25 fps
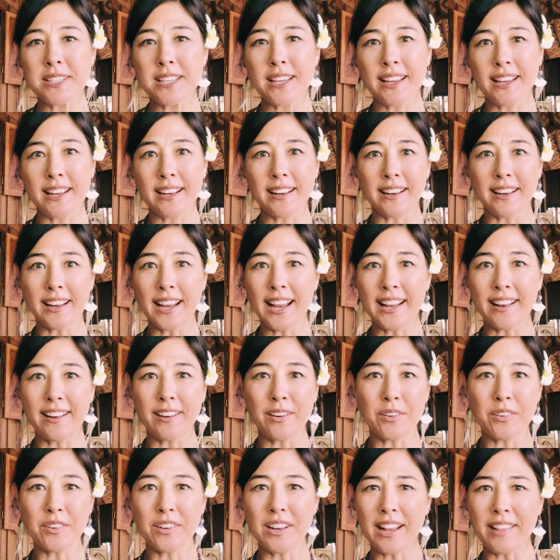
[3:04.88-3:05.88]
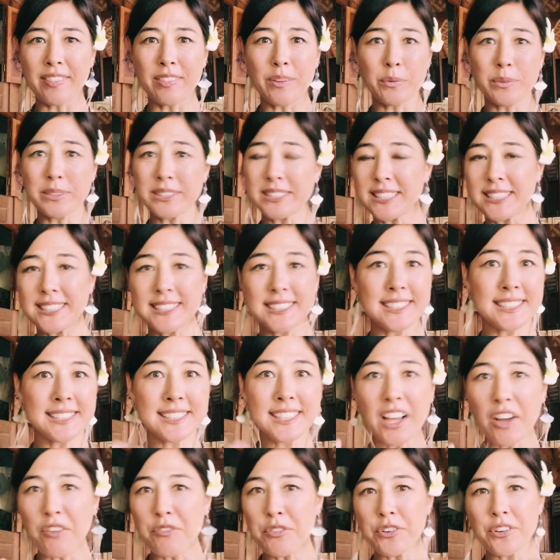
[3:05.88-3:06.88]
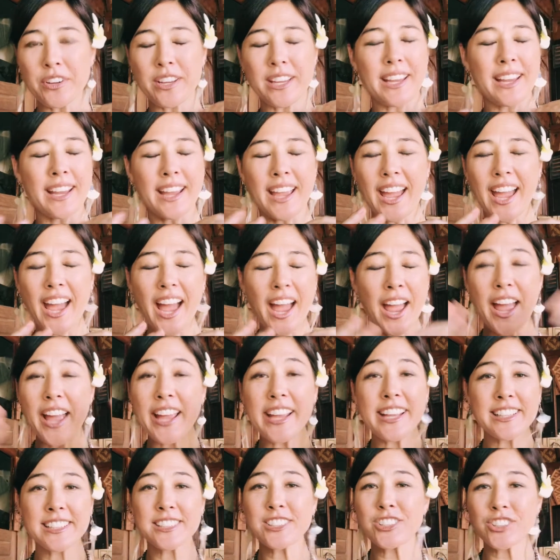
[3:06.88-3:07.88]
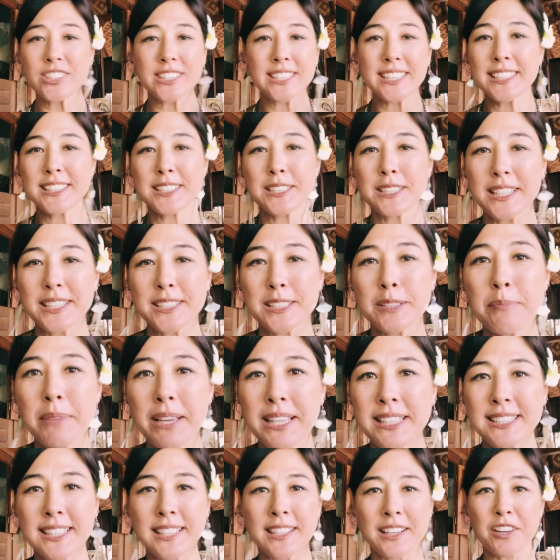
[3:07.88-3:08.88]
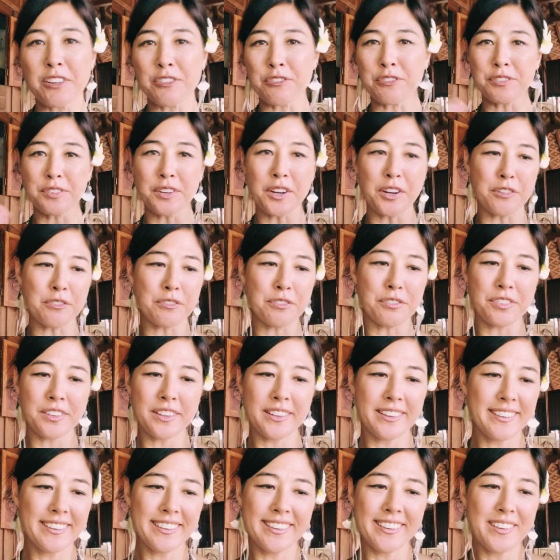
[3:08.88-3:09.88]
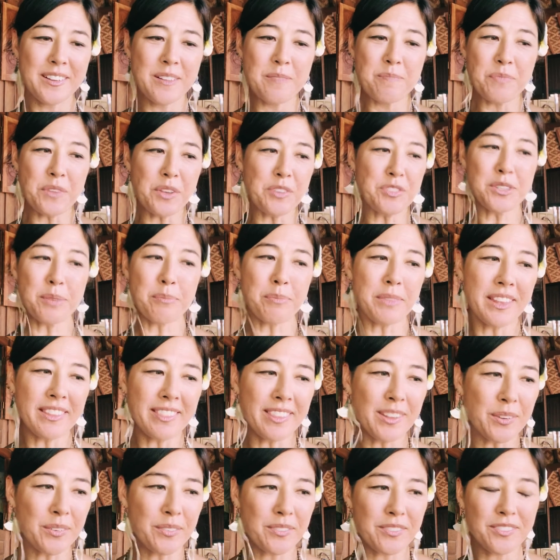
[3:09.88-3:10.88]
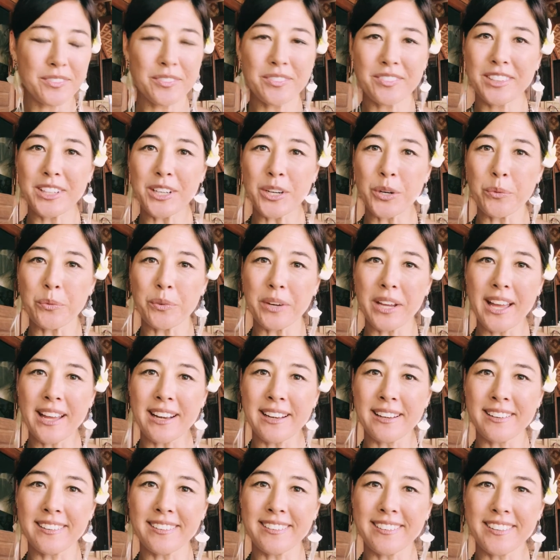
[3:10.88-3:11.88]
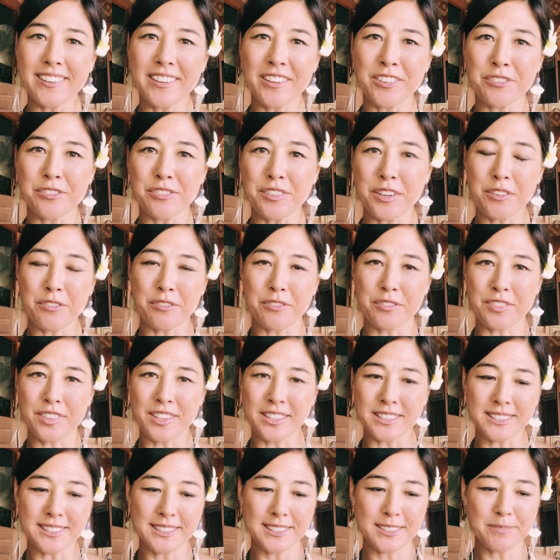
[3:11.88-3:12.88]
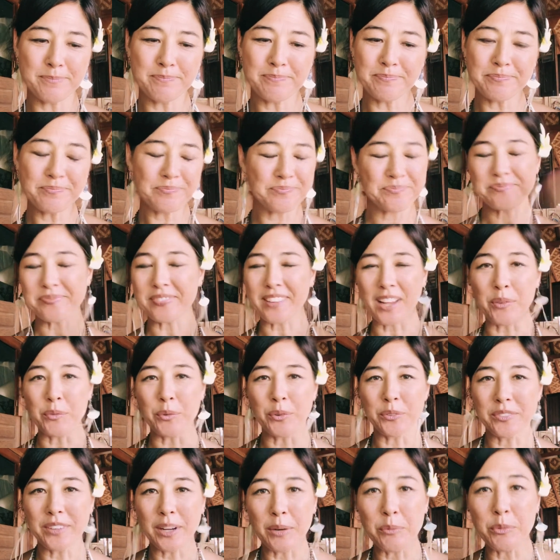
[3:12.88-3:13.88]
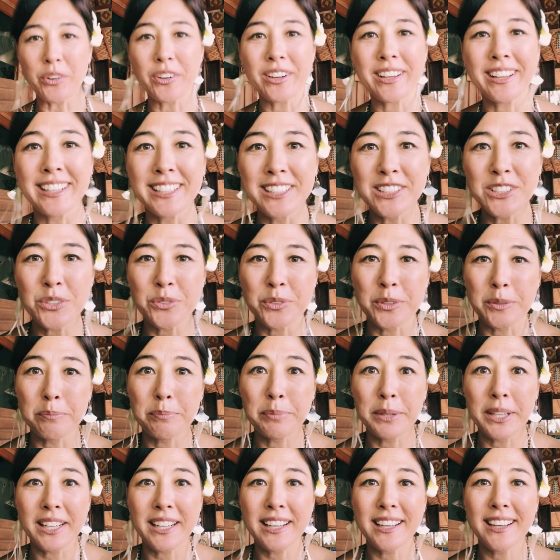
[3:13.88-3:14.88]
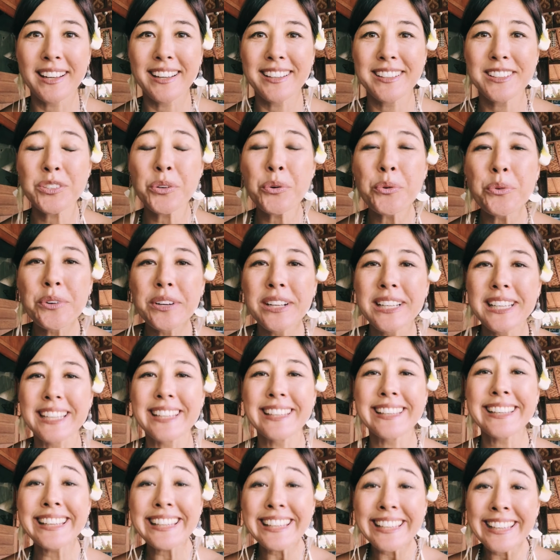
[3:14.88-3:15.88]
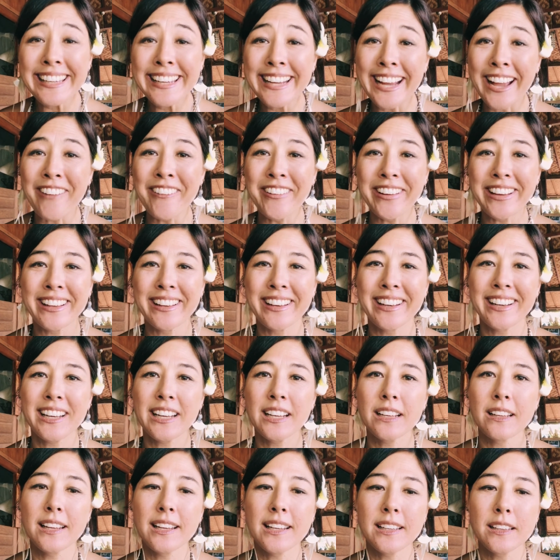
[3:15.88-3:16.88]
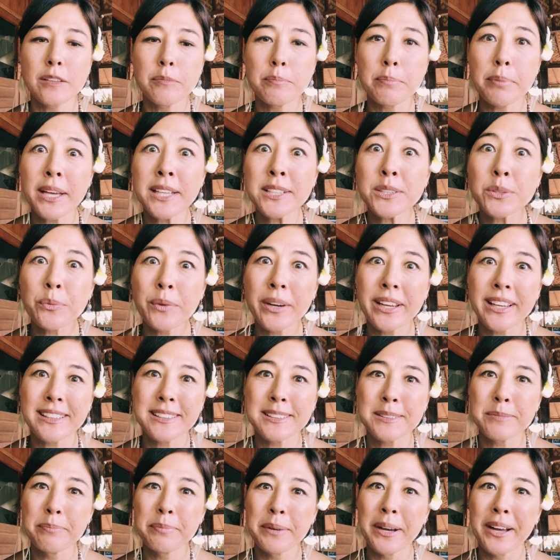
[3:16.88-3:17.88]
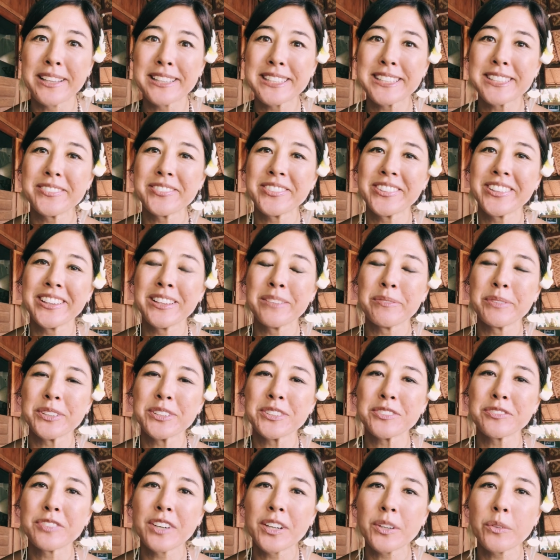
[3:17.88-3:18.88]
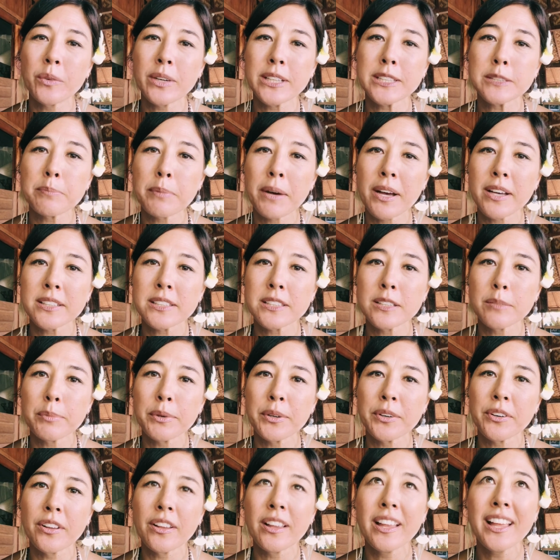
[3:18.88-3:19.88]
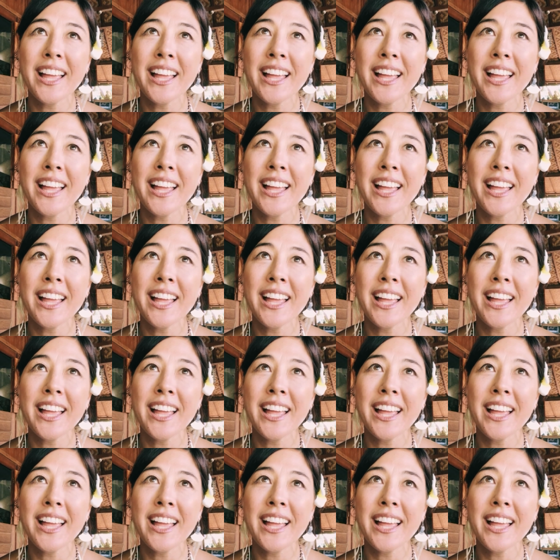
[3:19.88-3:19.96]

and there was this discovery. It's amazing of something that we hadn't of this. I won't get into it, but totally geeking out in the best ways possible, in the most fun ways possible,